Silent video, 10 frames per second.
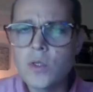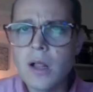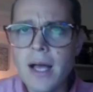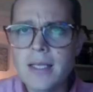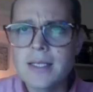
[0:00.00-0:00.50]

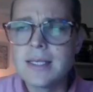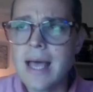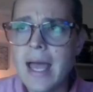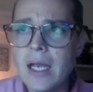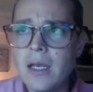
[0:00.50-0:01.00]
Most
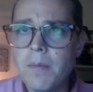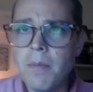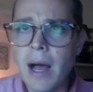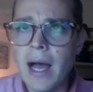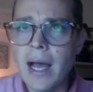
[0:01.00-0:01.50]
classes
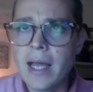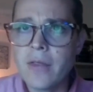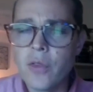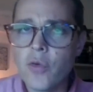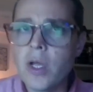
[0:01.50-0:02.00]
end
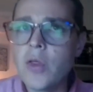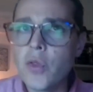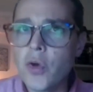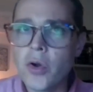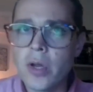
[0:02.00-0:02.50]
by
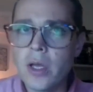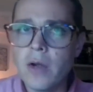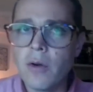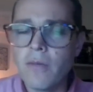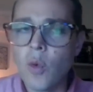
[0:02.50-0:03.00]

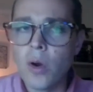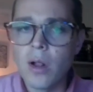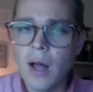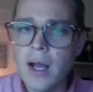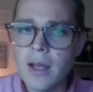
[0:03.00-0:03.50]
3:30 or
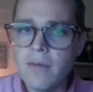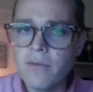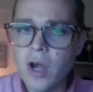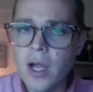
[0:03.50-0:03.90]
4 o'clock on